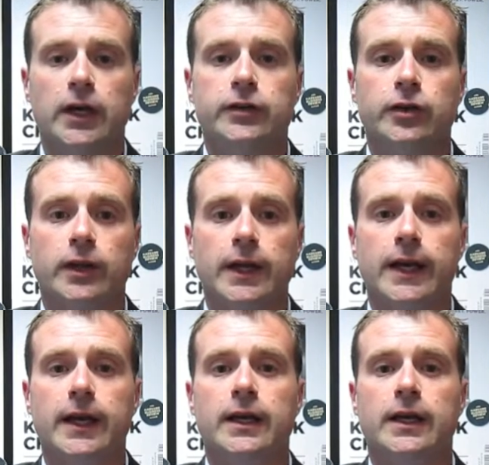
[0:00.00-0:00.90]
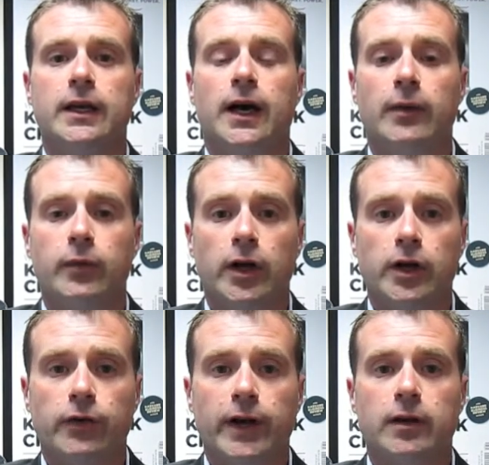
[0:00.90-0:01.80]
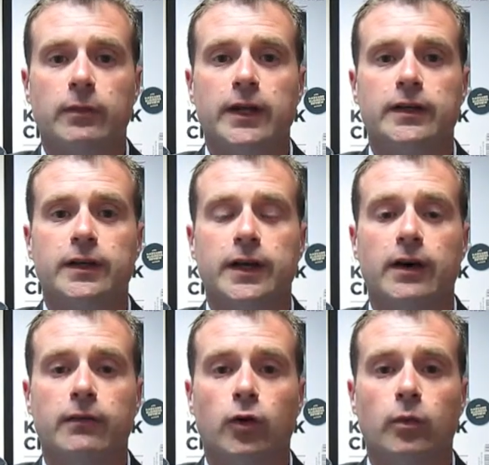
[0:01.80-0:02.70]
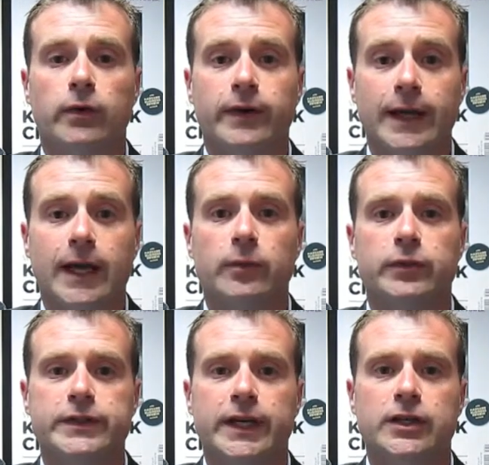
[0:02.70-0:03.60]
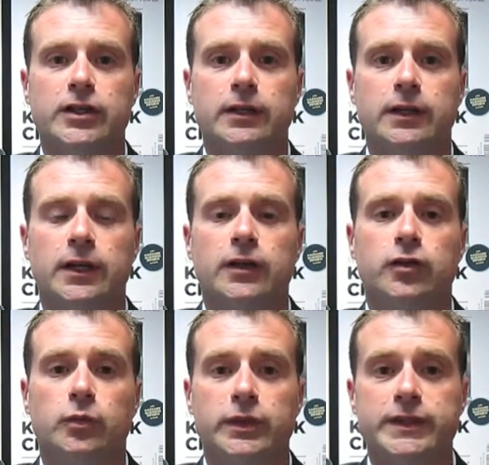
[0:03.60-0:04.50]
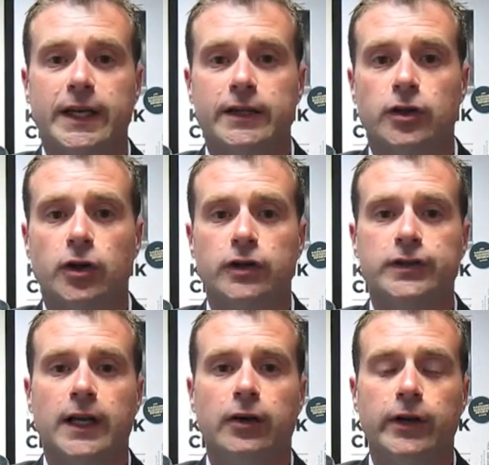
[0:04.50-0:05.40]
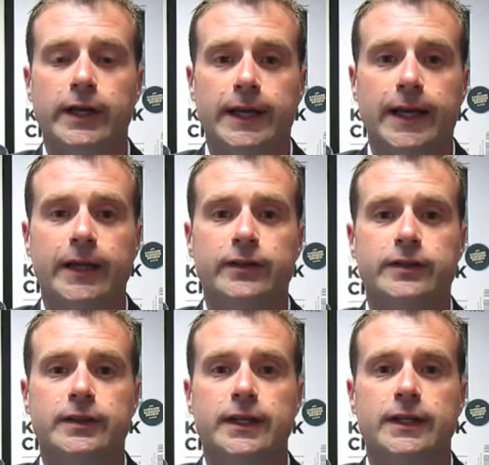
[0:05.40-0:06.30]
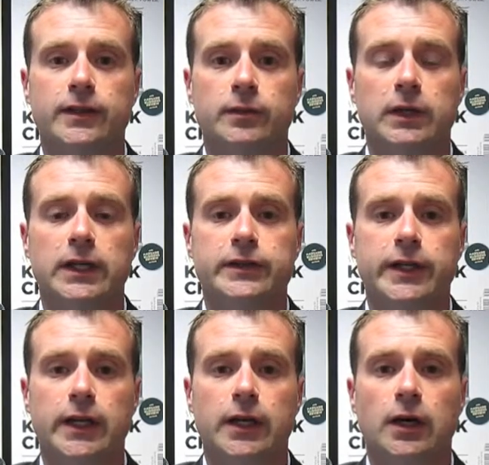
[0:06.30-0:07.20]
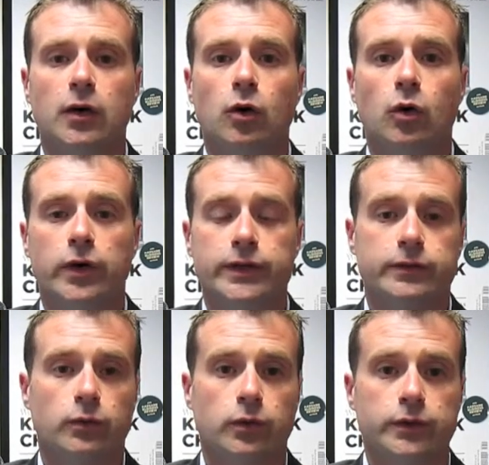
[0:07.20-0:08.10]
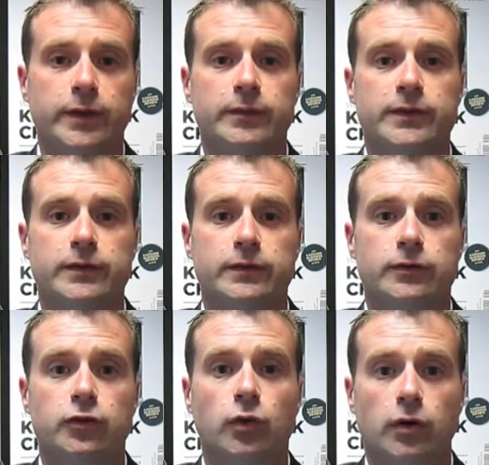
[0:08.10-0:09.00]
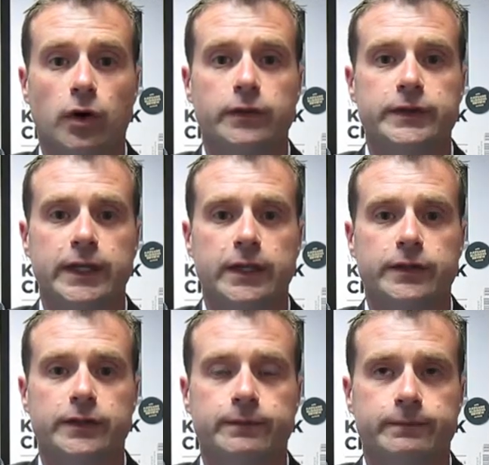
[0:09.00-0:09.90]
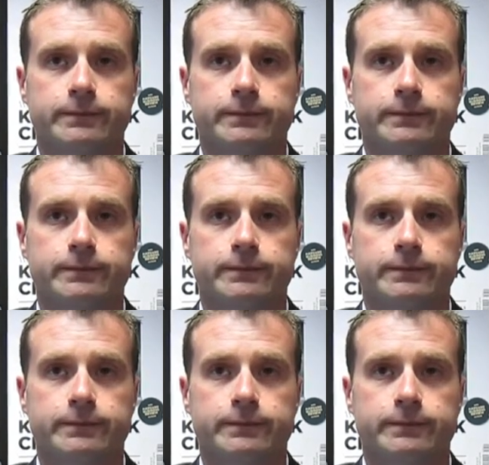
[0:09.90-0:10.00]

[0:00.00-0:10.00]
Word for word: So there, I'm going to recommend a form of income protection to protect her salary against a disability or some sort of sickness.